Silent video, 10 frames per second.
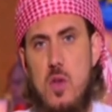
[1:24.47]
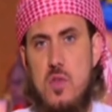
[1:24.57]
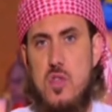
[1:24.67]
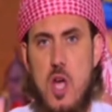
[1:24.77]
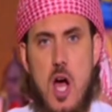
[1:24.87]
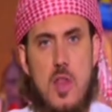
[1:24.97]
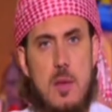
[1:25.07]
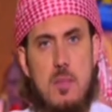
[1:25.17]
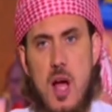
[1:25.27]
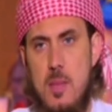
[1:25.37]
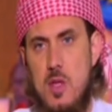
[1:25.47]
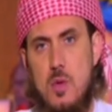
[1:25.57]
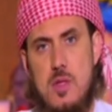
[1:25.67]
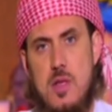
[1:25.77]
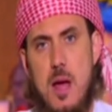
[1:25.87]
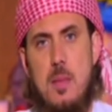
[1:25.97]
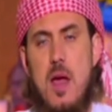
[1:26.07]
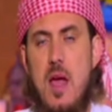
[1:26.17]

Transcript: you saw them coming to Islam,